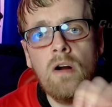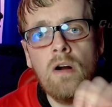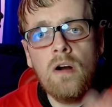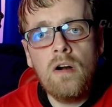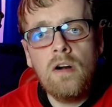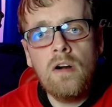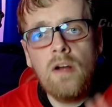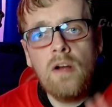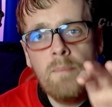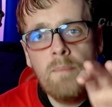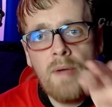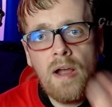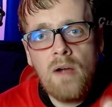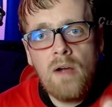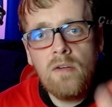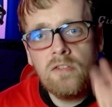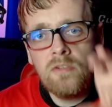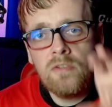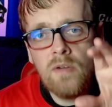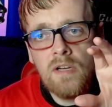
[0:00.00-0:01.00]
are
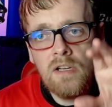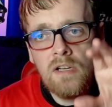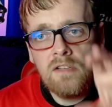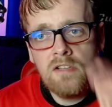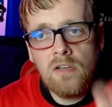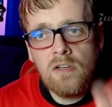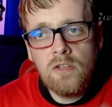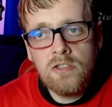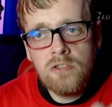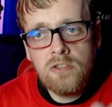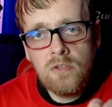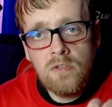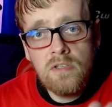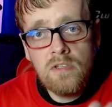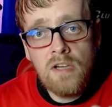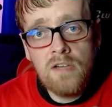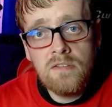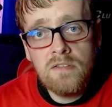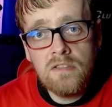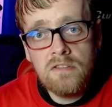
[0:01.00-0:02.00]
about so I can tell, show
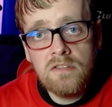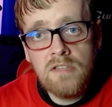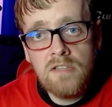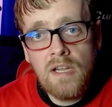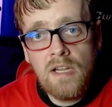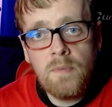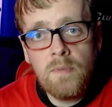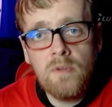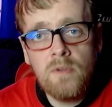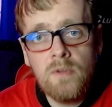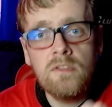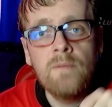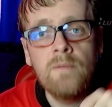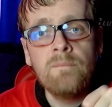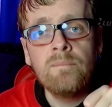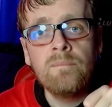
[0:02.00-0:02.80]
you guys examples.